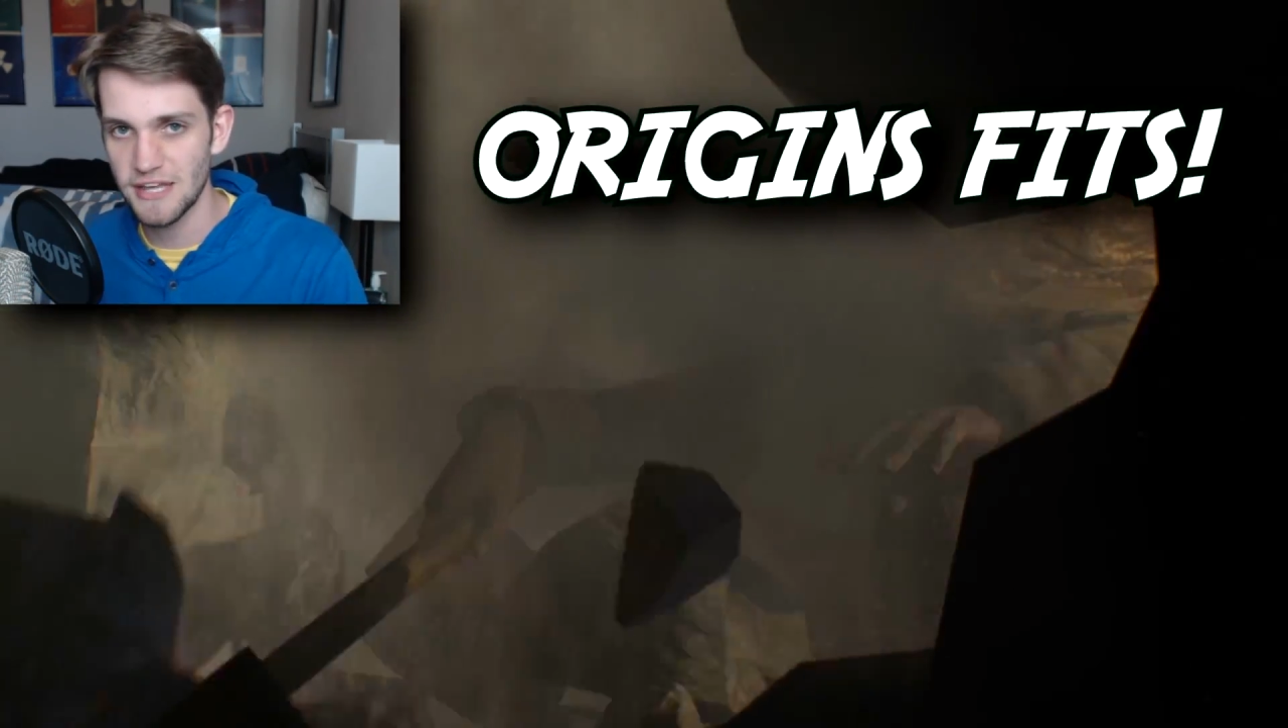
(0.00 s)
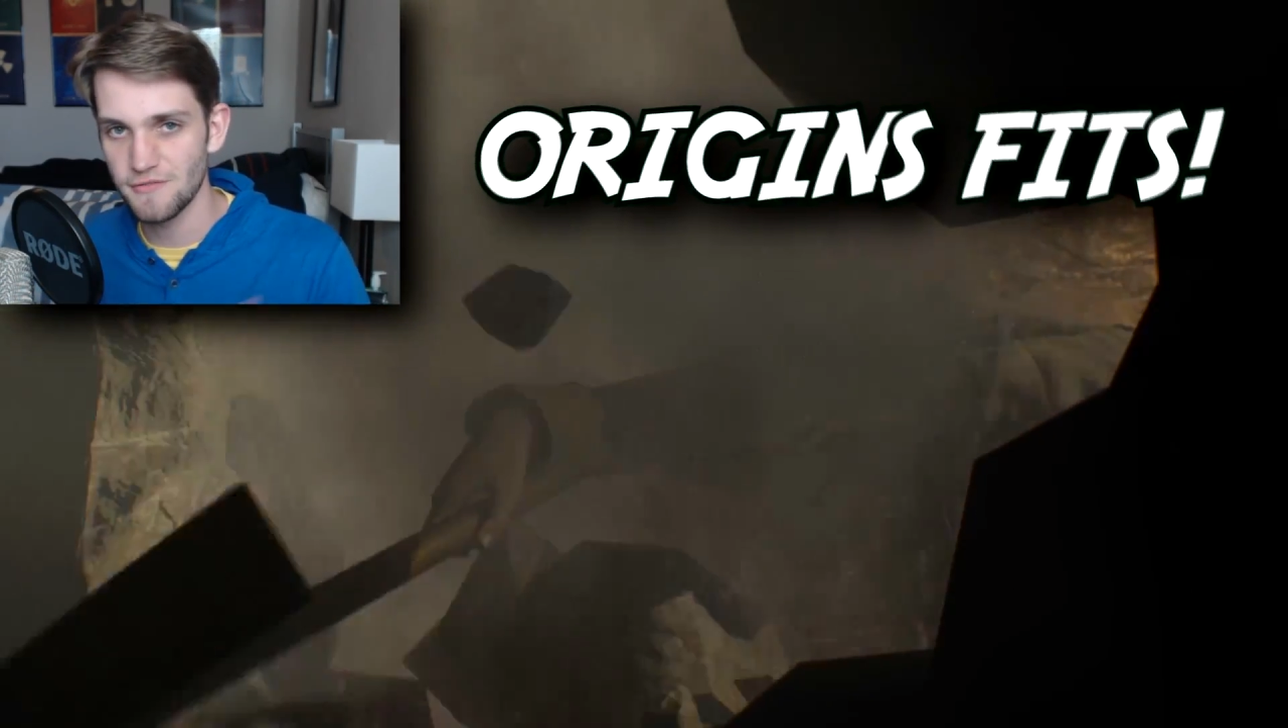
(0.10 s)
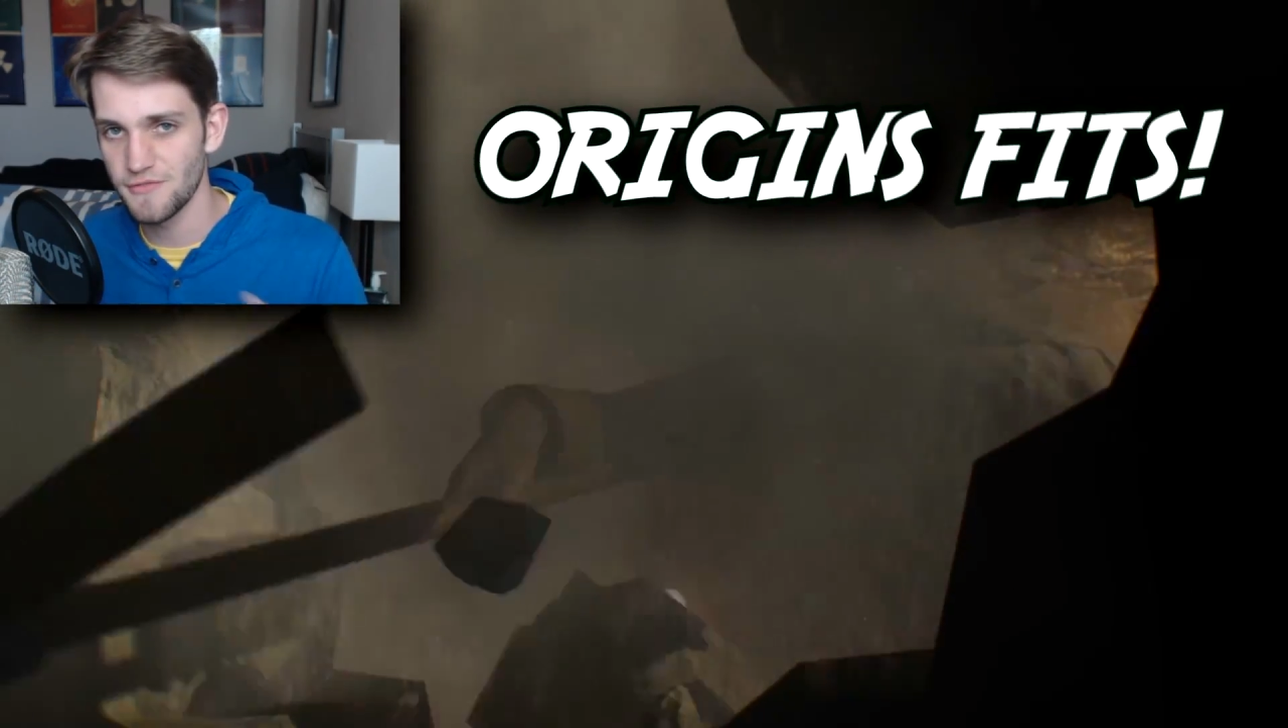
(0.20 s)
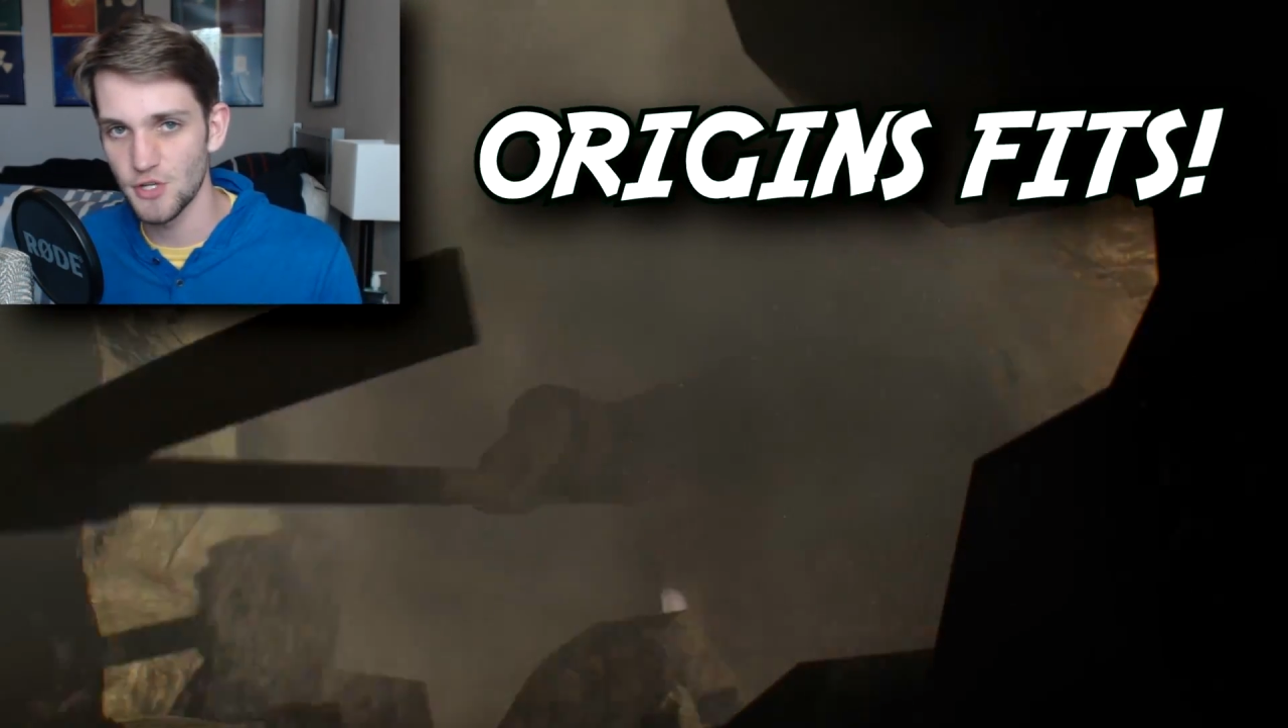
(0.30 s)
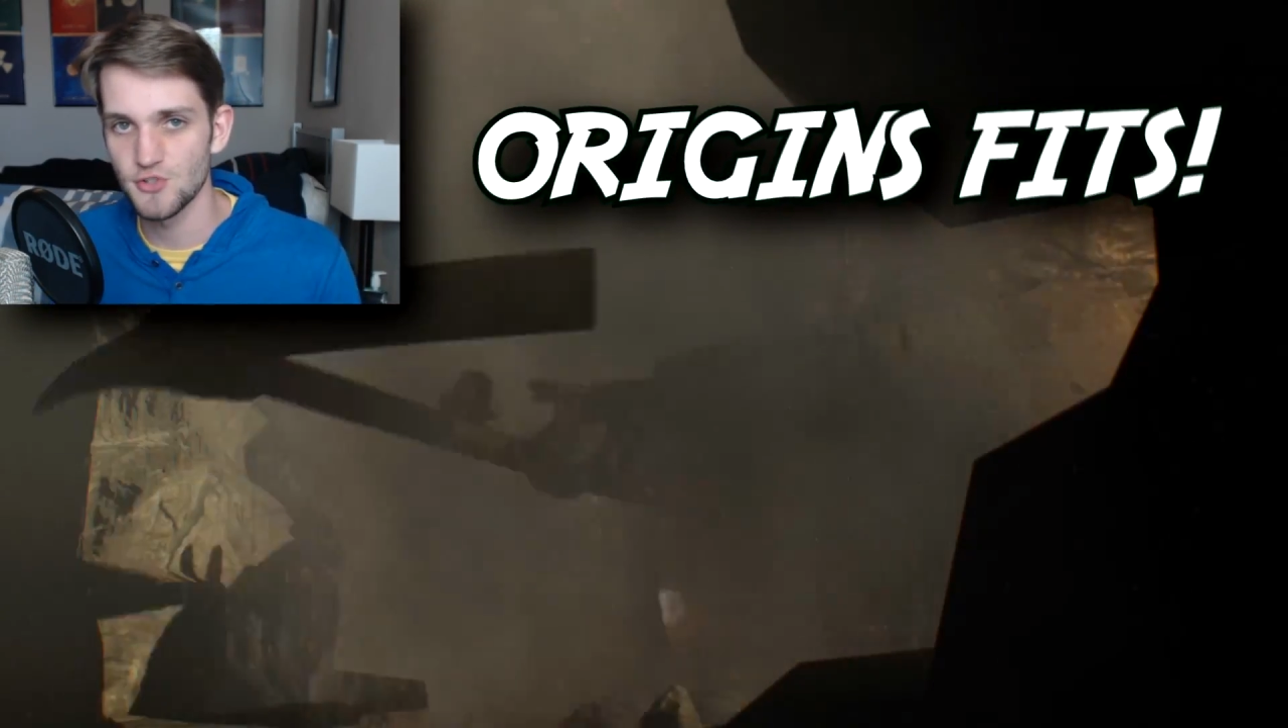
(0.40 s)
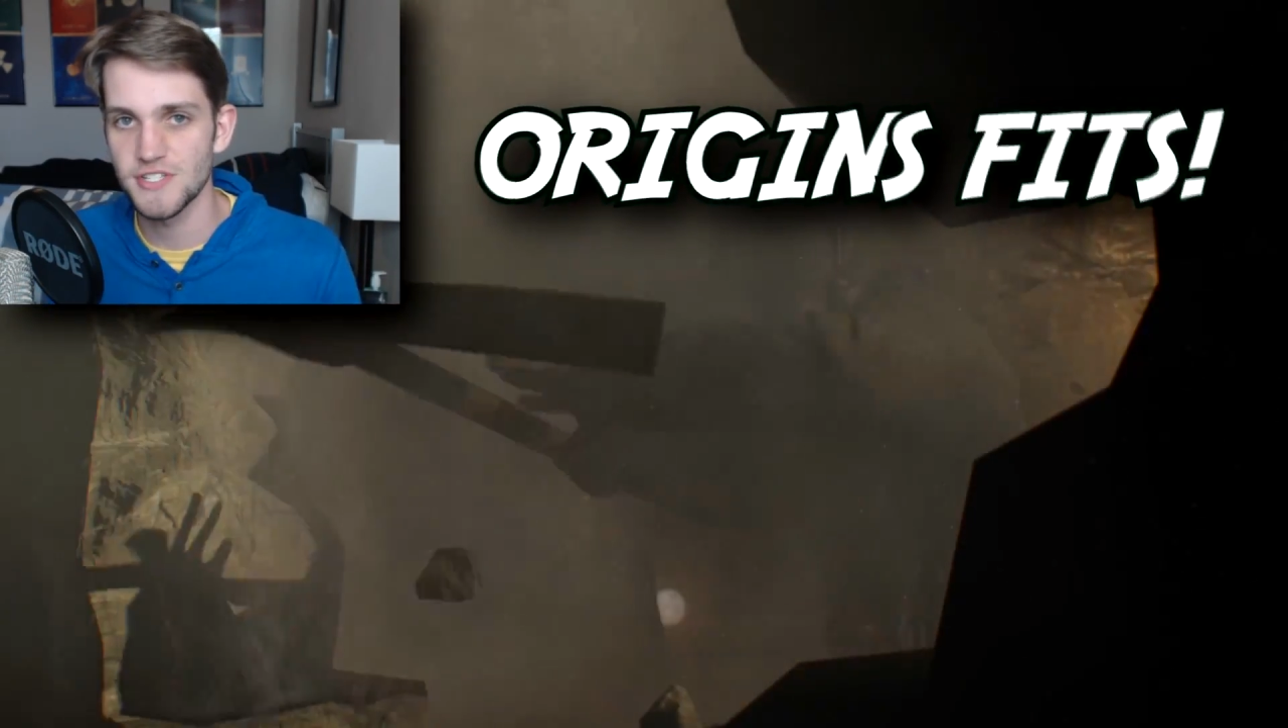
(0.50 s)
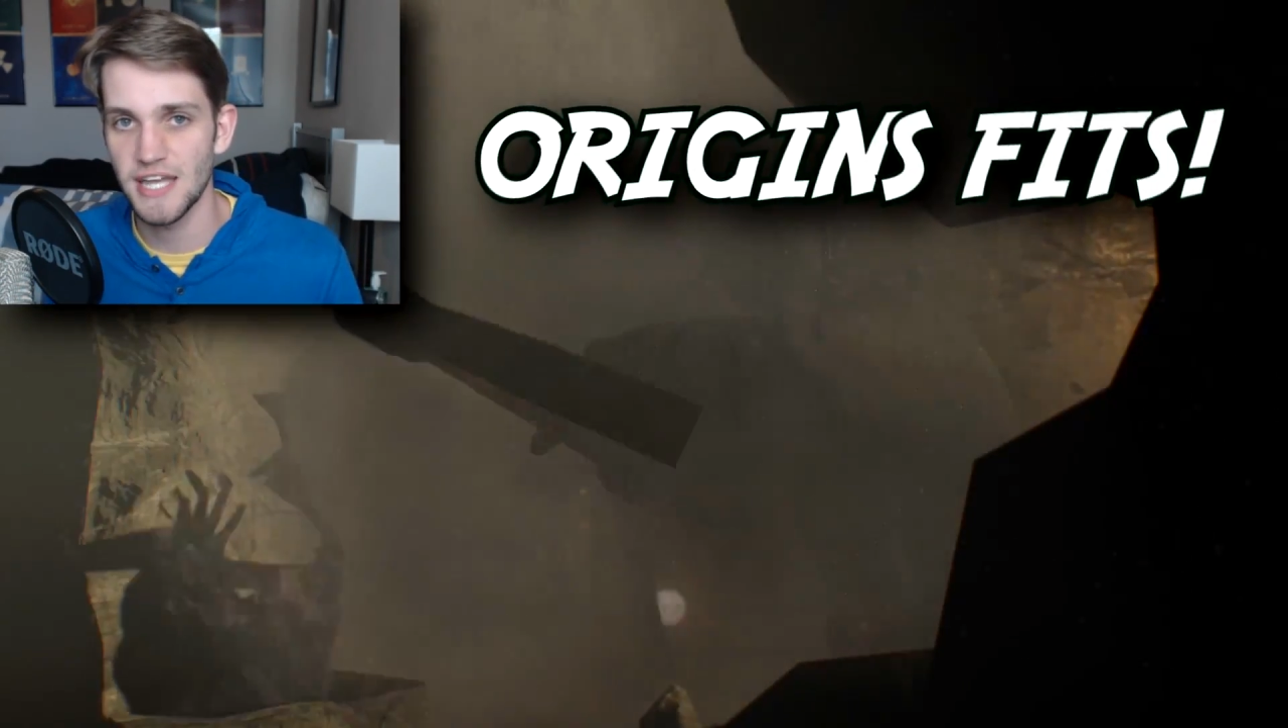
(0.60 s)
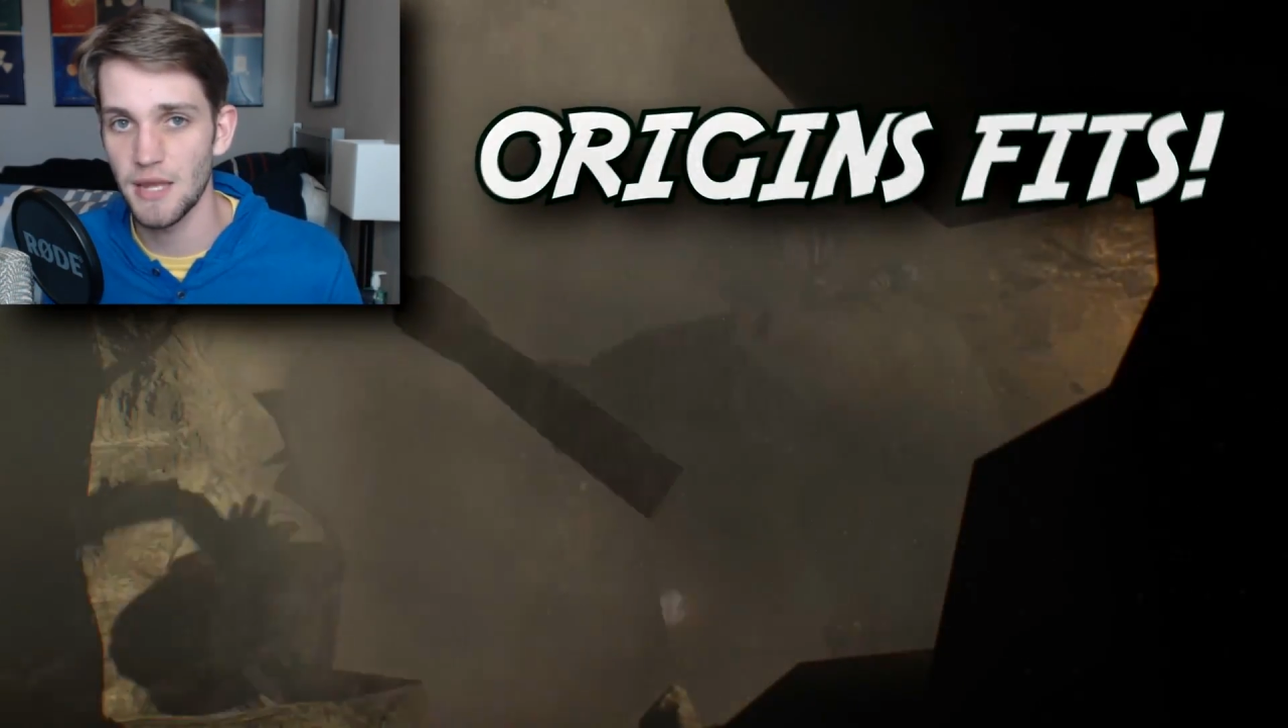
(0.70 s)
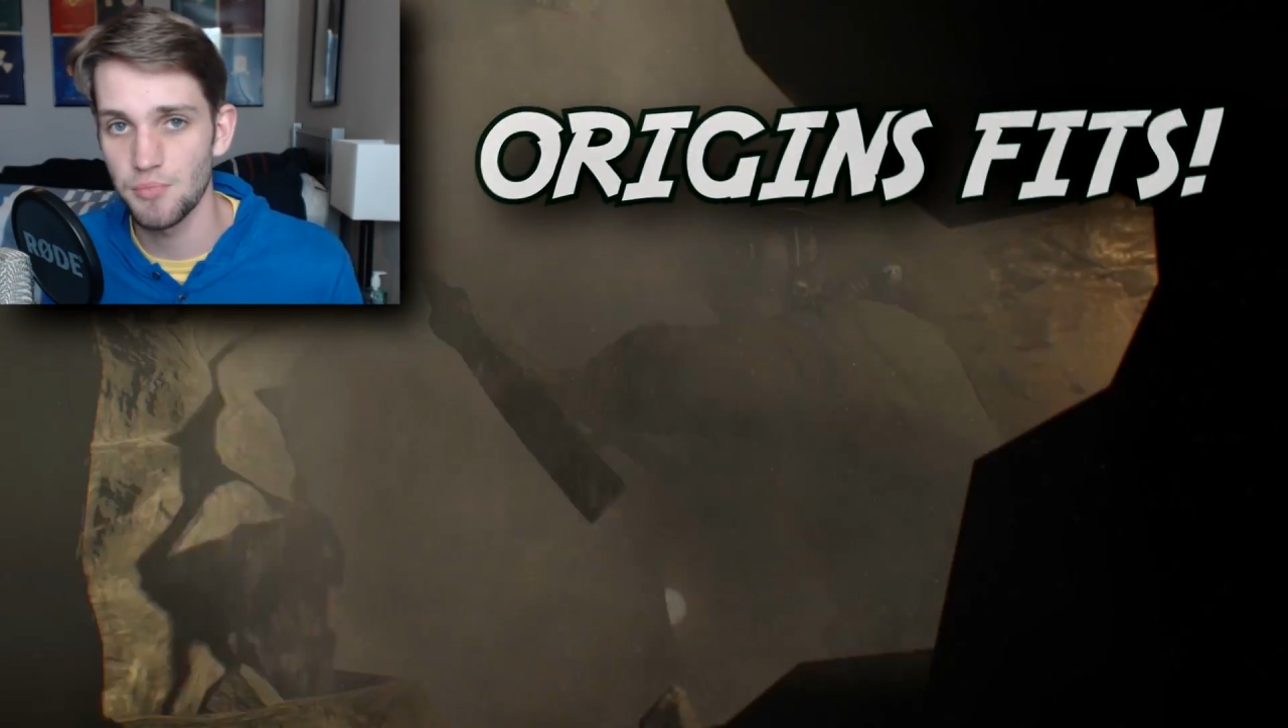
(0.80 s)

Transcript: It feels like a